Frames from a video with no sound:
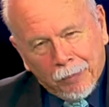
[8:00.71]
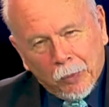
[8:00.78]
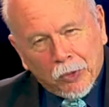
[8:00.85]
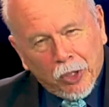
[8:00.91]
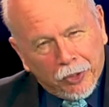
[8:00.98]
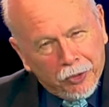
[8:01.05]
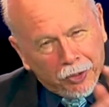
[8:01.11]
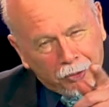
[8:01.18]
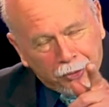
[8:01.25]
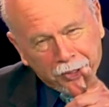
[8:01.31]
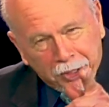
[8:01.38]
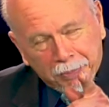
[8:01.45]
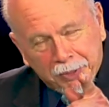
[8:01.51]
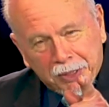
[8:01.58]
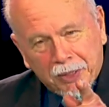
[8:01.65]
What's on your
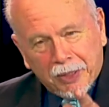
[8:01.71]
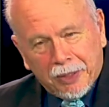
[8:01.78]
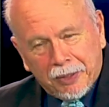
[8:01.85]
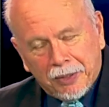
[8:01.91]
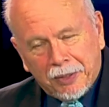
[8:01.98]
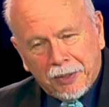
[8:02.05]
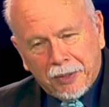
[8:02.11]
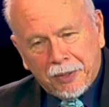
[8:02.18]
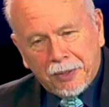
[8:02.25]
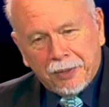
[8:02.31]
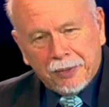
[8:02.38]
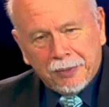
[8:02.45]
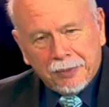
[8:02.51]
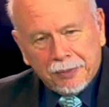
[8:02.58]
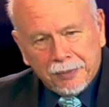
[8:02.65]
Christmas list?
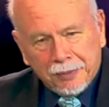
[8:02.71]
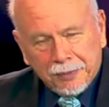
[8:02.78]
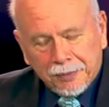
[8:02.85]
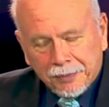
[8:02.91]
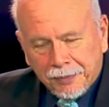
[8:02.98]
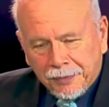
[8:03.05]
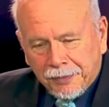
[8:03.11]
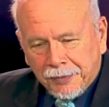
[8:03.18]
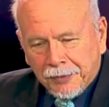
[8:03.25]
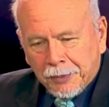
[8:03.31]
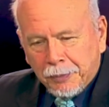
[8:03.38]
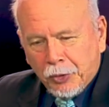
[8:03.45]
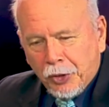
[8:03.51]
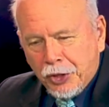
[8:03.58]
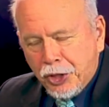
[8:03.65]

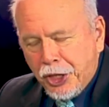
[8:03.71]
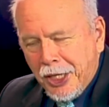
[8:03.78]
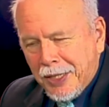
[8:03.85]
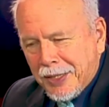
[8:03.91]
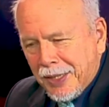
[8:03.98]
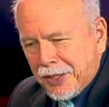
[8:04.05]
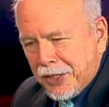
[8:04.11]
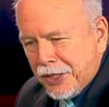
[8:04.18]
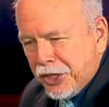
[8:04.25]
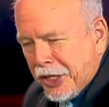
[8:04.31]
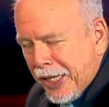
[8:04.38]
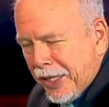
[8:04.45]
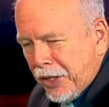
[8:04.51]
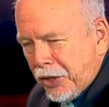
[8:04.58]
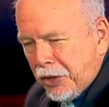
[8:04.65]
Between Jesus and
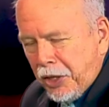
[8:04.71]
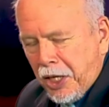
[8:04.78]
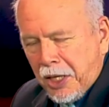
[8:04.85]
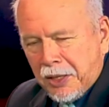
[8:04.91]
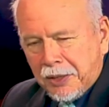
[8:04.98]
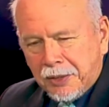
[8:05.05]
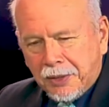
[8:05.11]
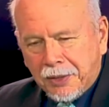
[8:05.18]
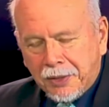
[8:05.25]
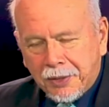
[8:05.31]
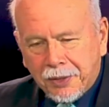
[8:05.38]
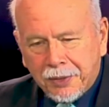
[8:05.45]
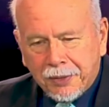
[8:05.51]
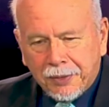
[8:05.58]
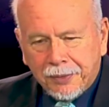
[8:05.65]
Santa
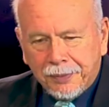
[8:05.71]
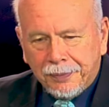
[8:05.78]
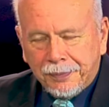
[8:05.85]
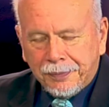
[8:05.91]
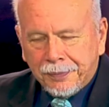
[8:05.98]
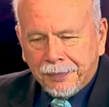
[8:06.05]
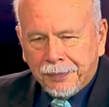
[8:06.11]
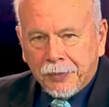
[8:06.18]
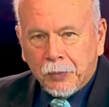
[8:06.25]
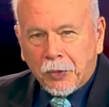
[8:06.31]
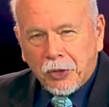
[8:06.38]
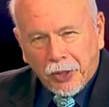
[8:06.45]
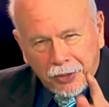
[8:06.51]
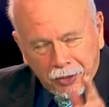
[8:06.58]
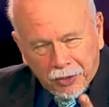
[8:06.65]
Claus,
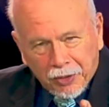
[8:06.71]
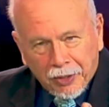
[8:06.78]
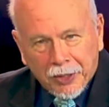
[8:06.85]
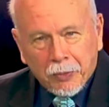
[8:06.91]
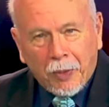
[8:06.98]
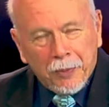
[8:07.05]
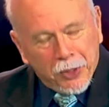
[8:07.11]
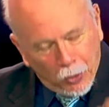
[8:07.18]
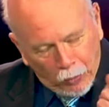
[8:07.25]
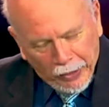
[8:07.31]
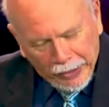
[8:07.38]
what's on your list? What would you